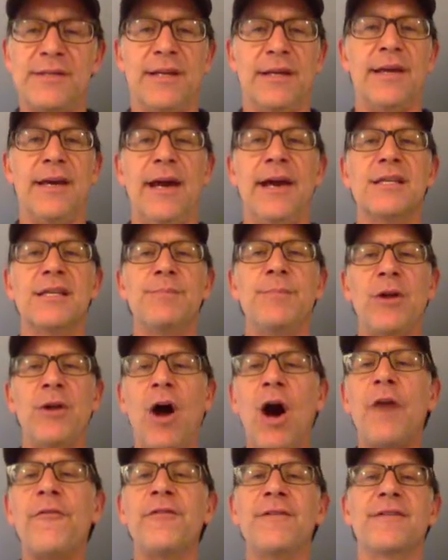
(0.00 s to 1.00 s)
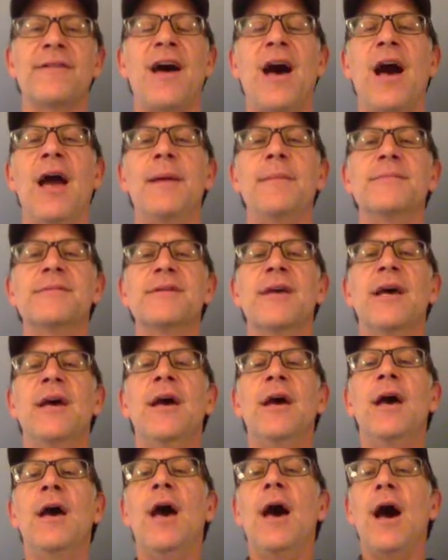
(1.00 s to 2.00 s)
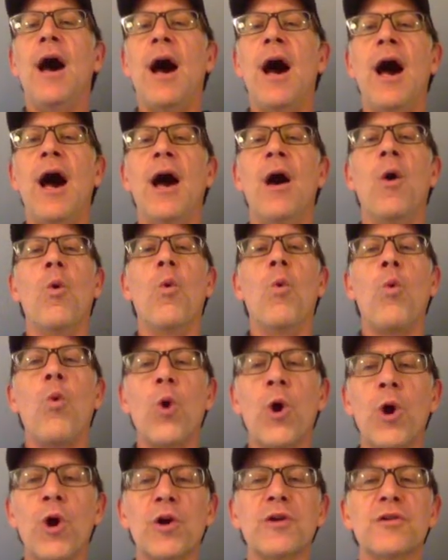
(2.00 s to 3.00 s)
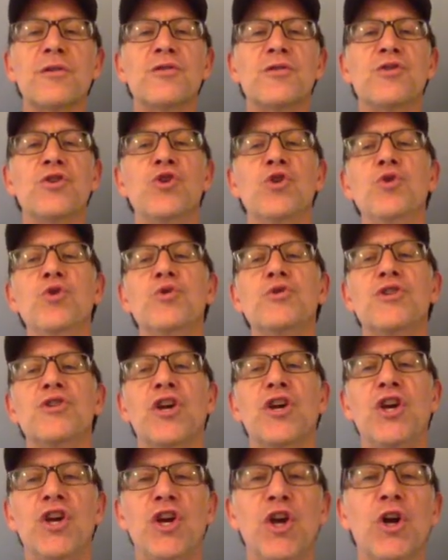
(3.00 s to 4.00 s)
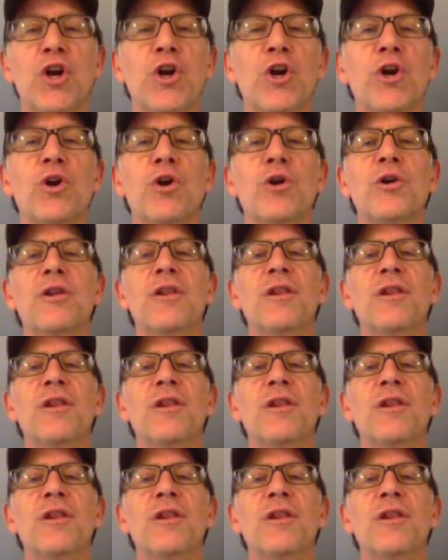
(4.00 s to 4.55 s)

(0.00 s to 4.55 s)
the case, but oftentimes work to secure